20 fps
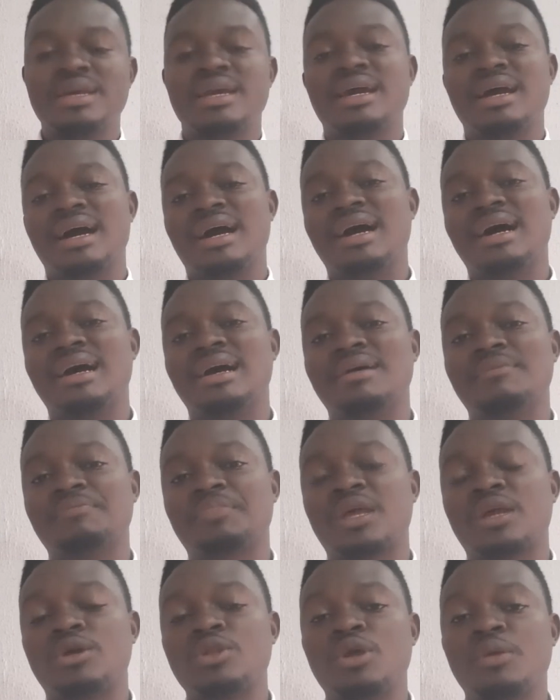
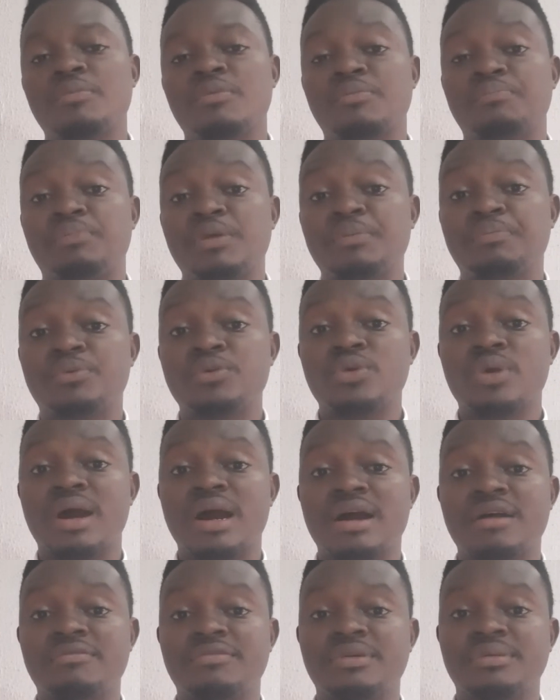A couple of people
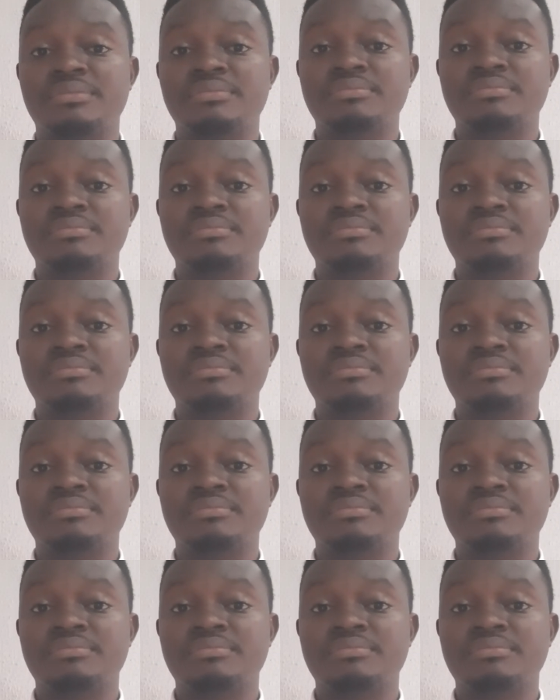have